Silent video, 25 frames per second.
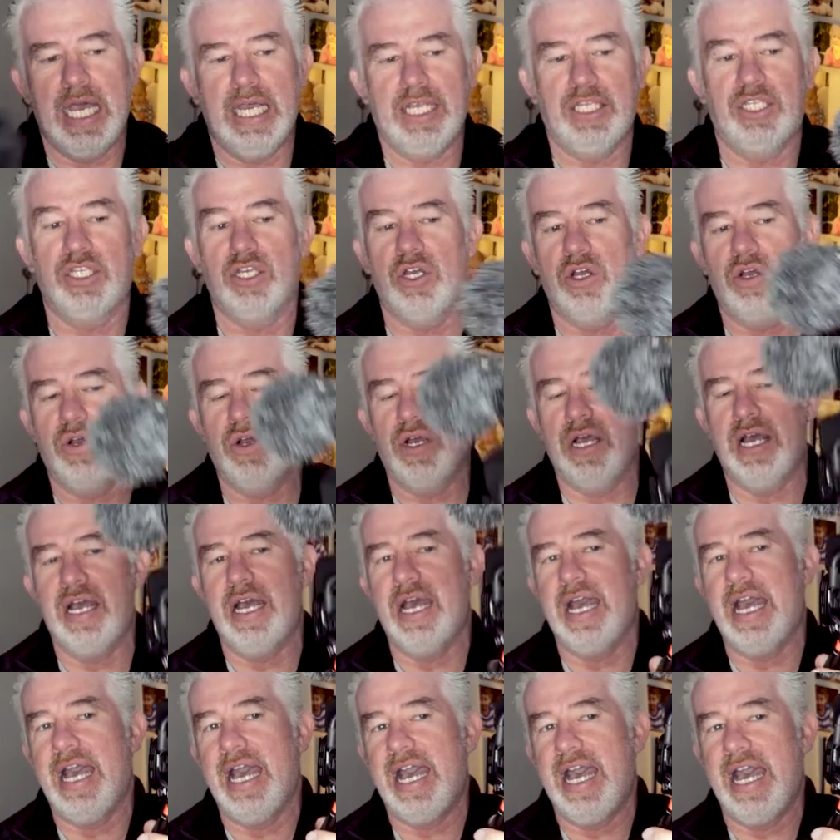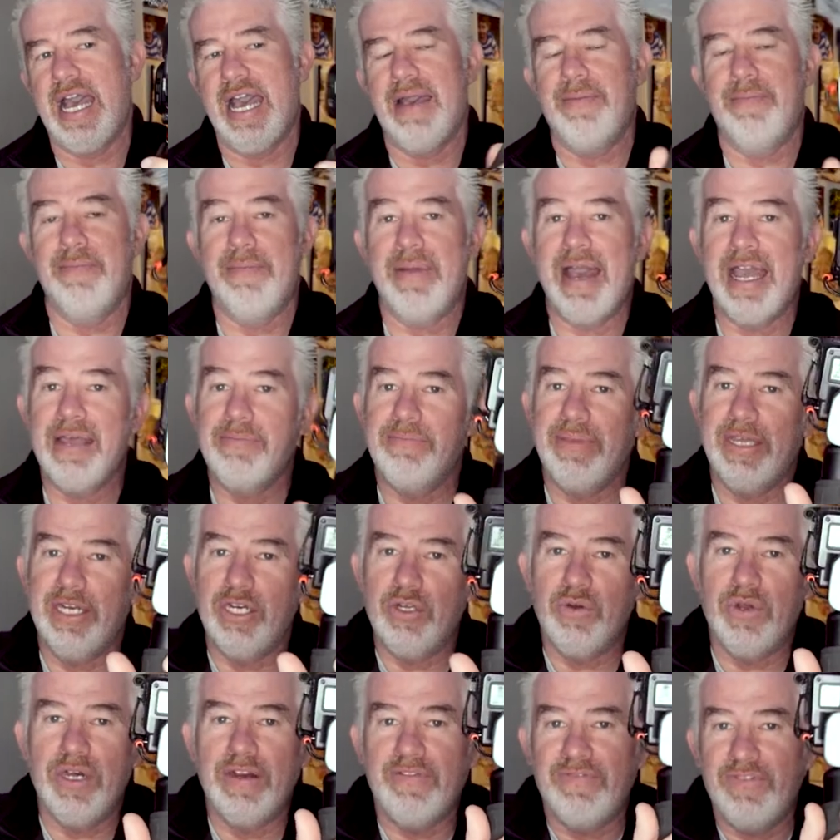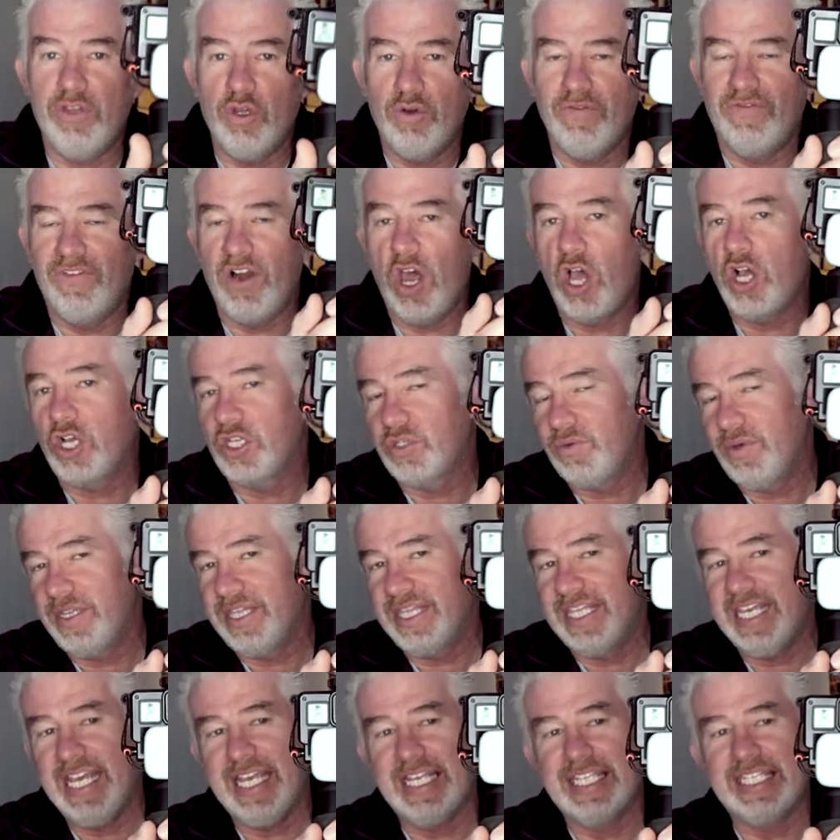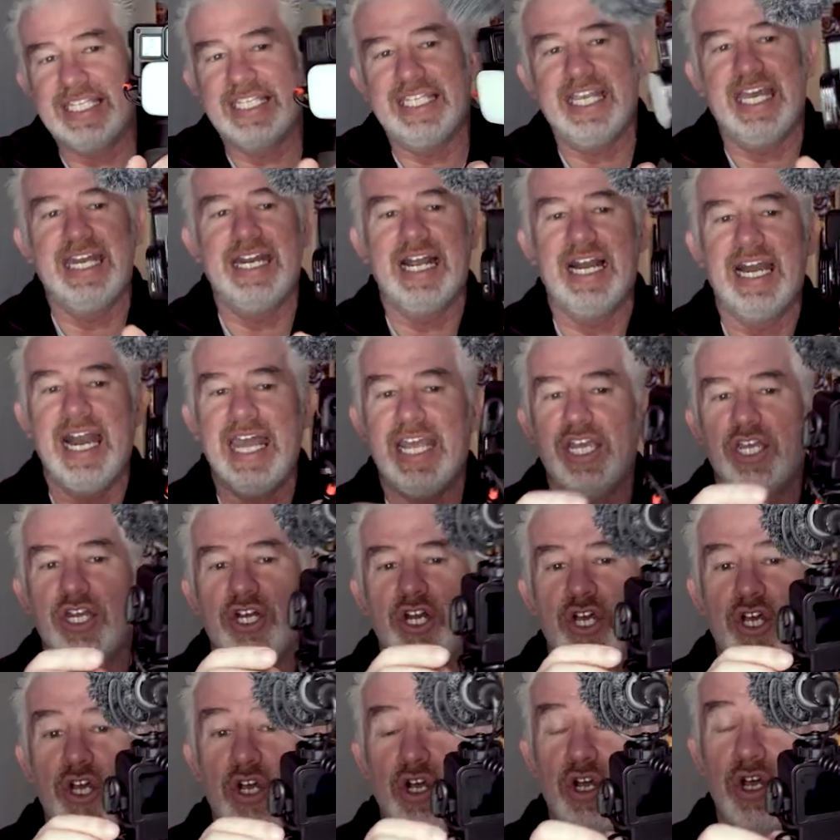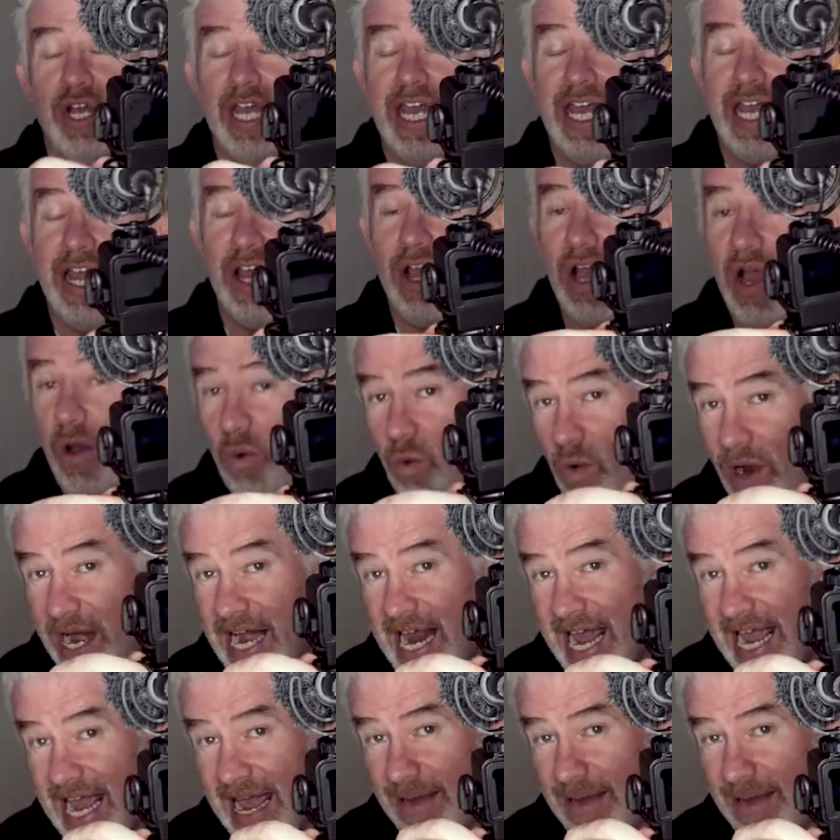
So I might be doing a few vlogs with this, and I'll let you know when I